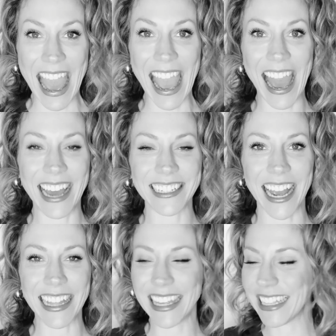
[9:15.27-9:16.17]
and
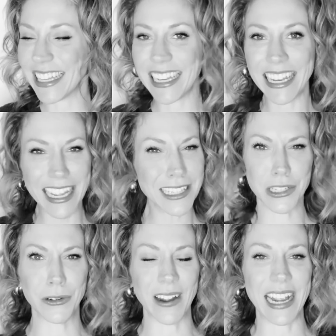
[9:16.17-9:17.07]
I think that it is
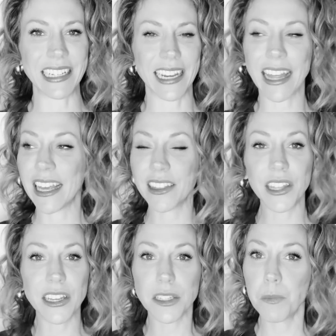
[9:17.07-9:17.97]
great, and I think
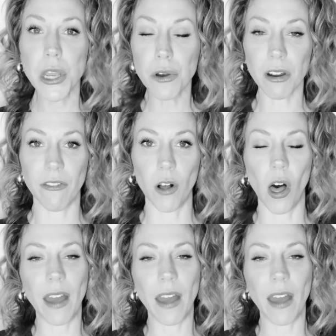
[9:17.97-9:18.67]
that it's beautiful,